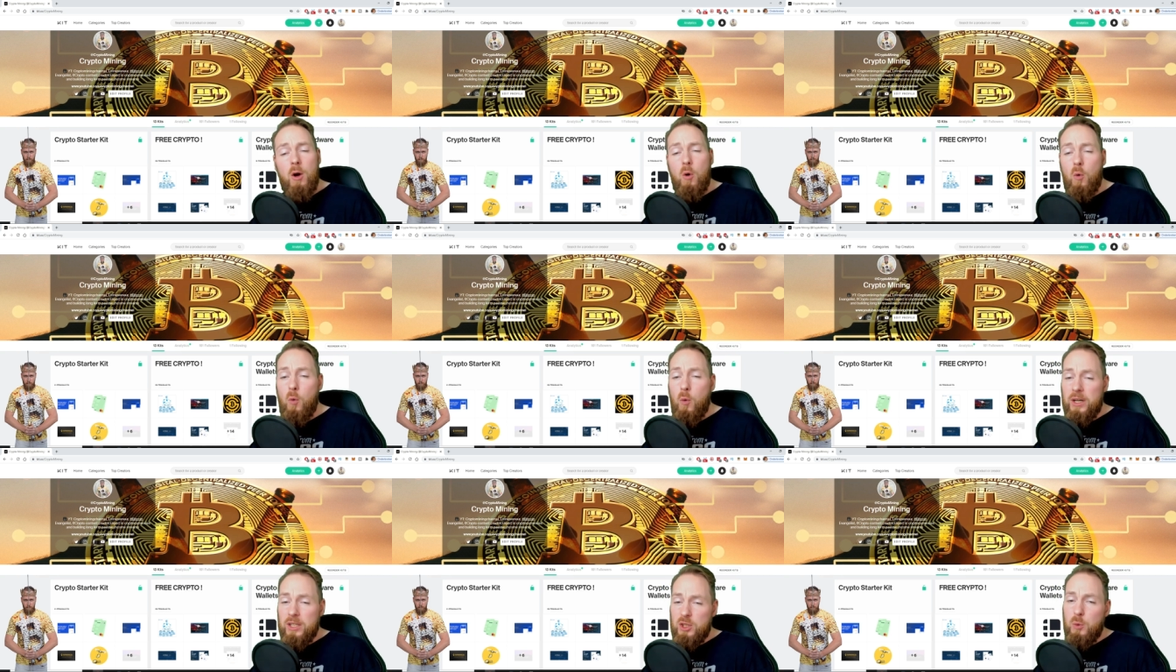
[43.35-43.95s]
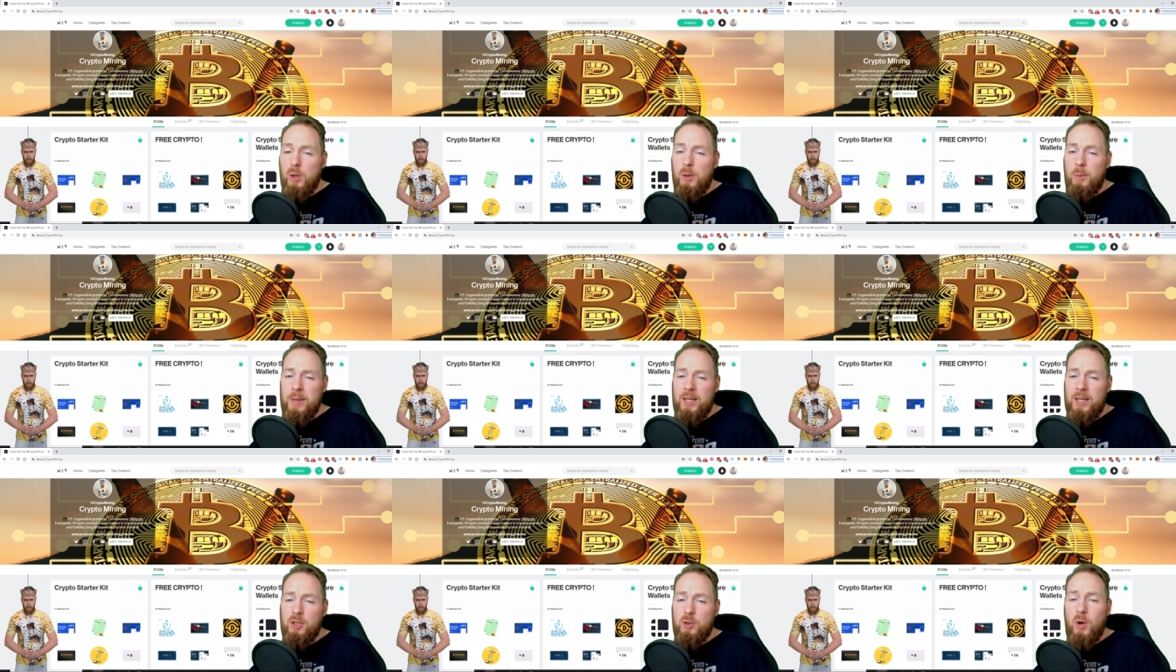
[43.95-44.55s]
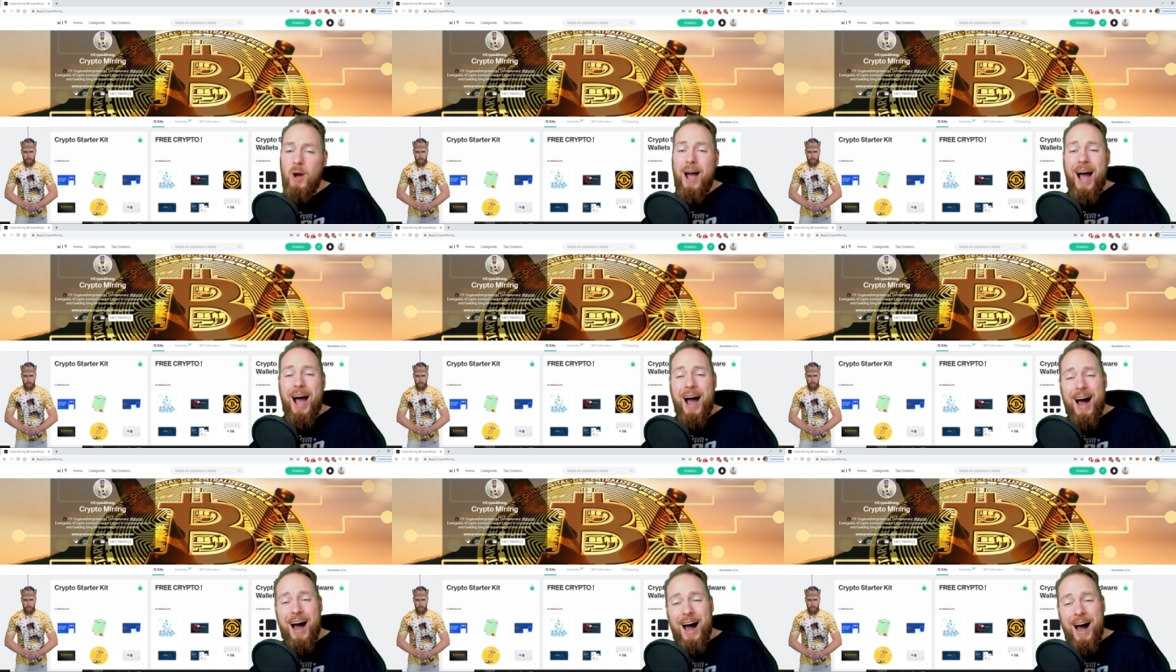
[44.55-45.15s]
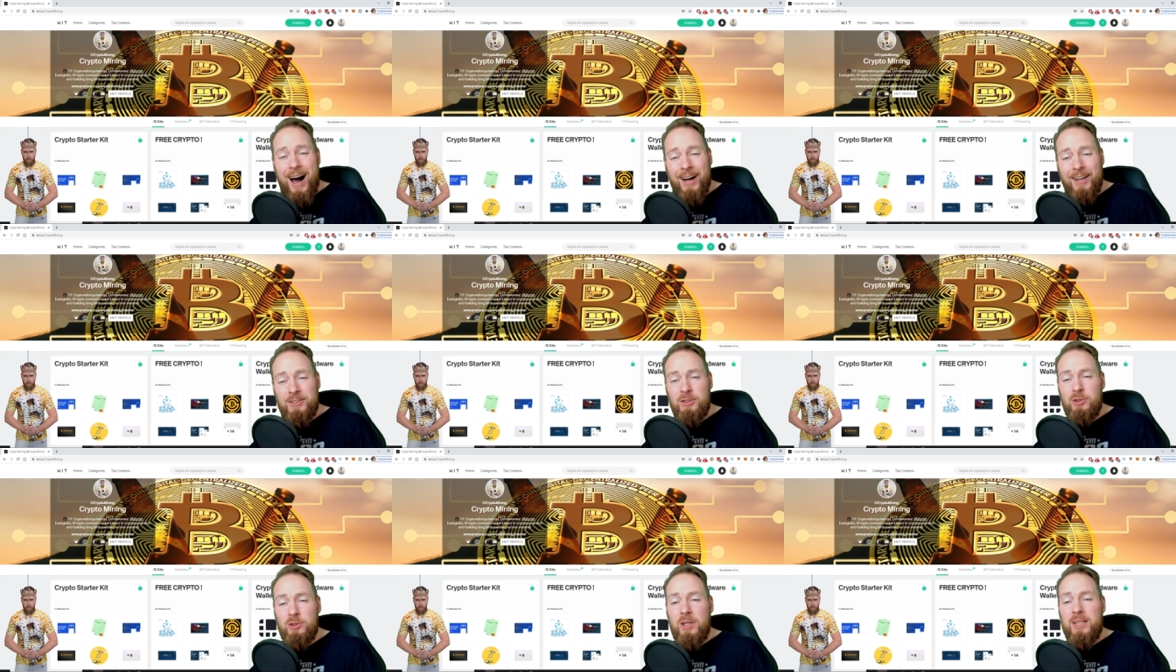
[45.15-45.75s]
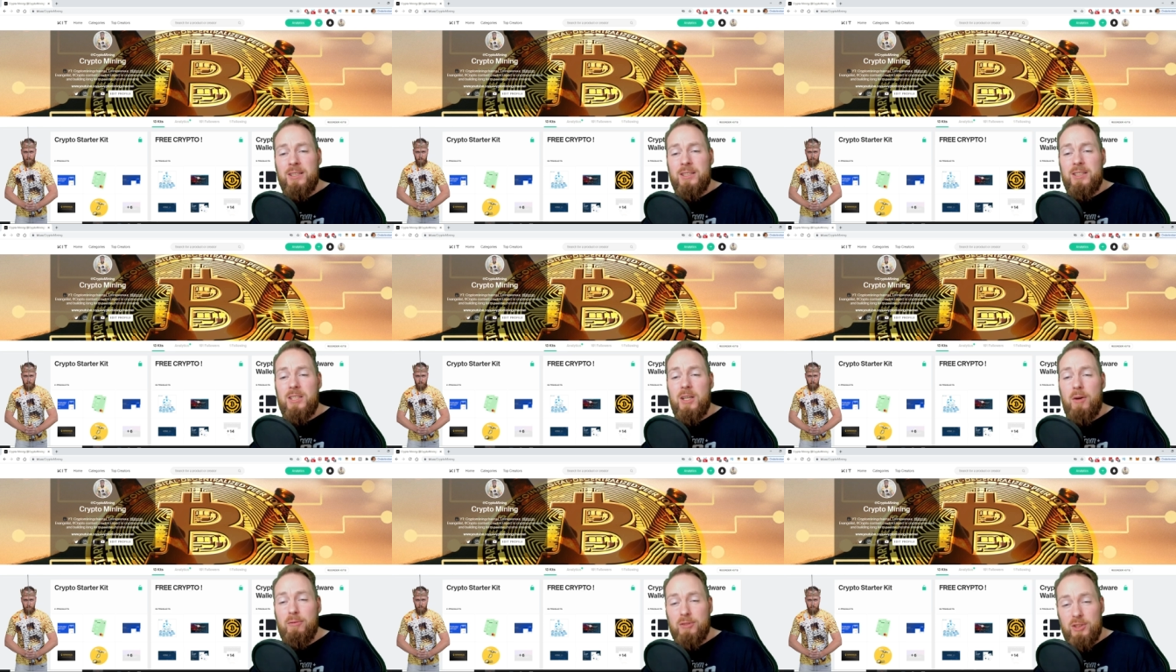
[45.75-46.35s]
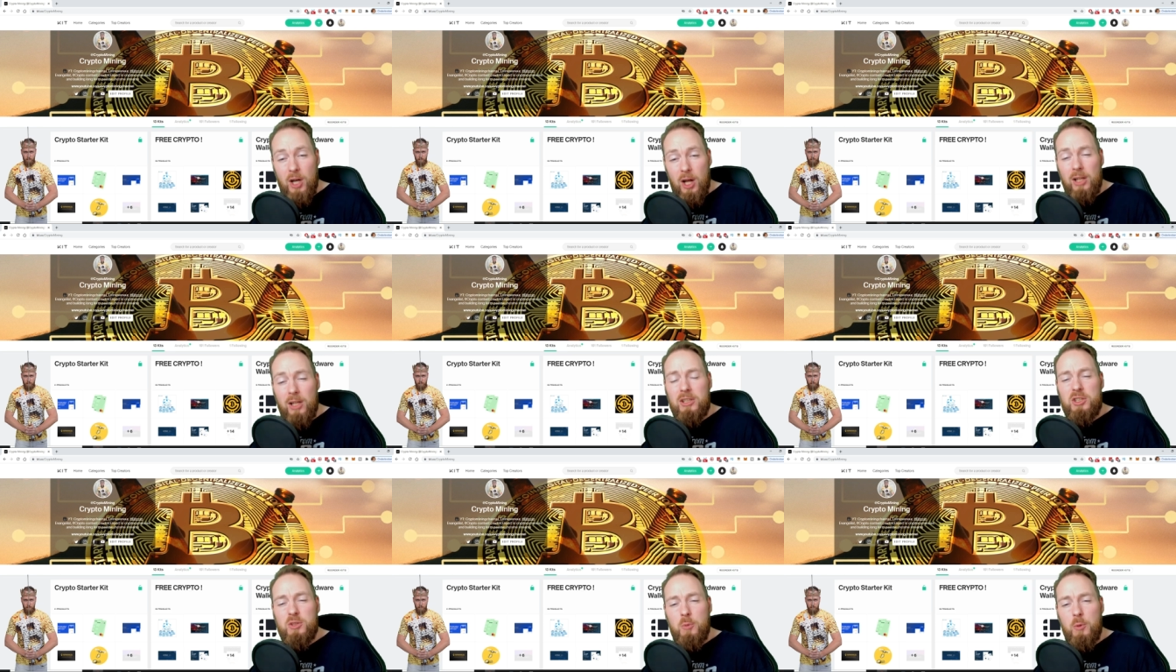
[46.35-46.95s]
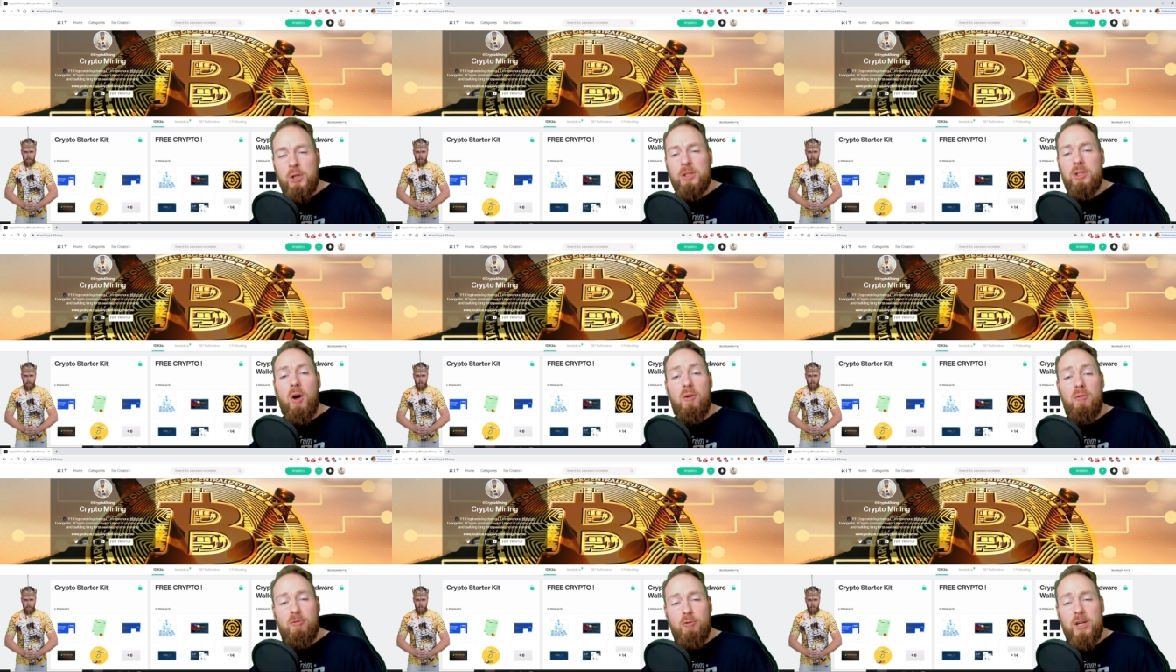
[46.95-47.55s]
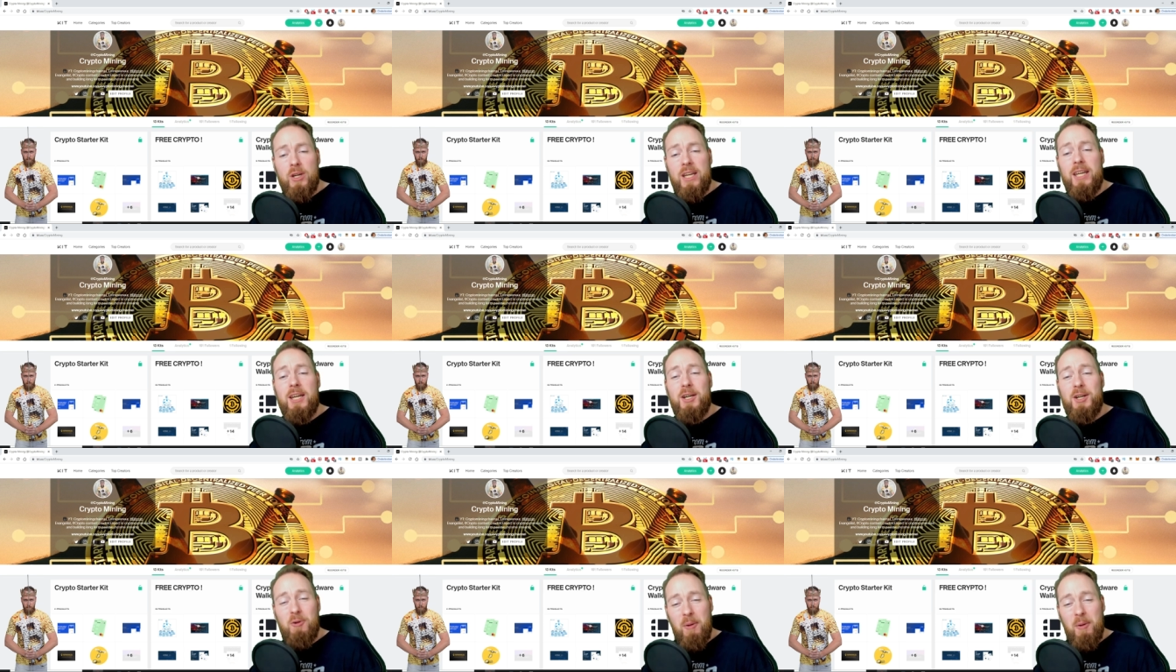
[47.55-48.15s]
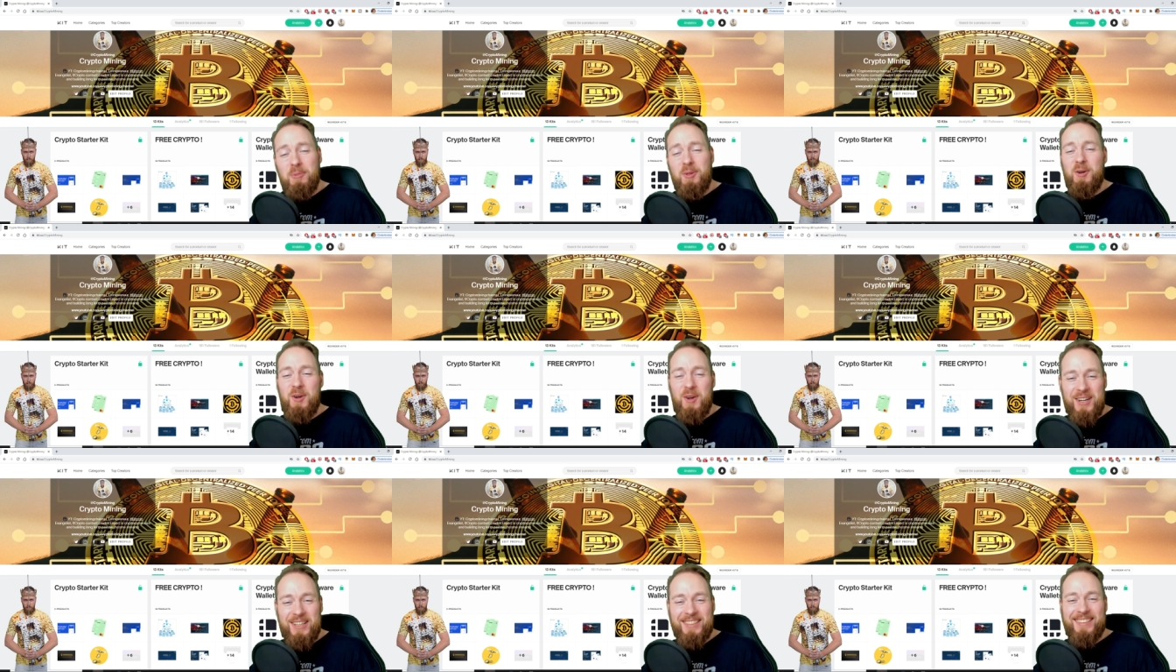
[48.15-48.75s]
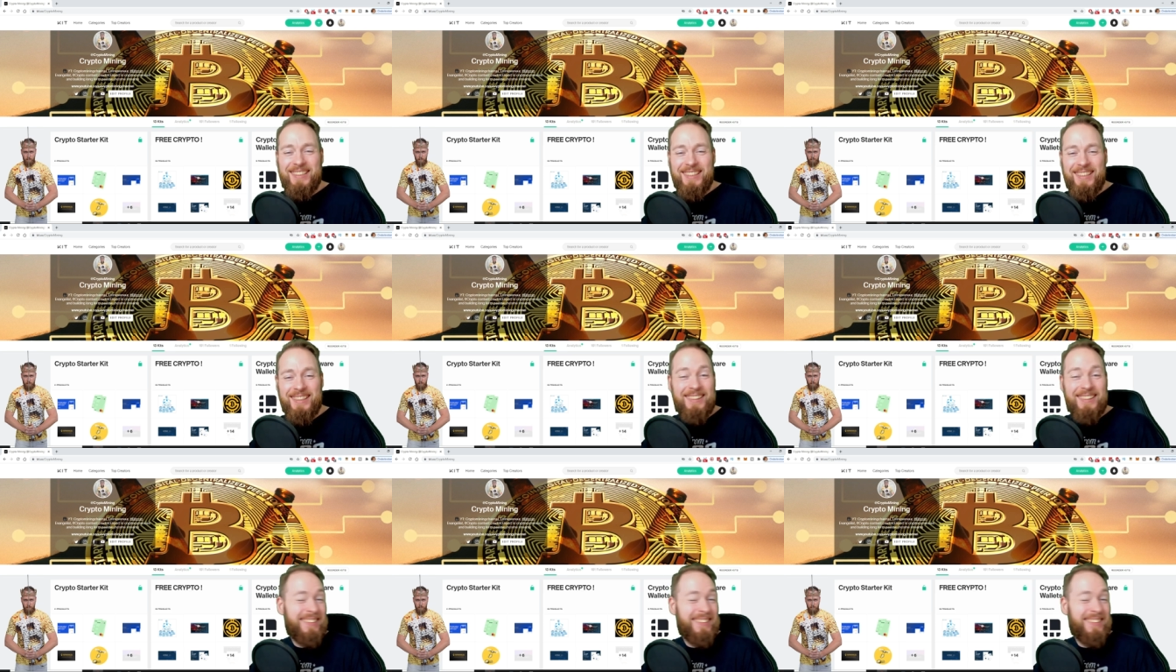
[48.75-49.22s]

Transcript: which will make you hundreds of dollars worth of free cryptocurrency.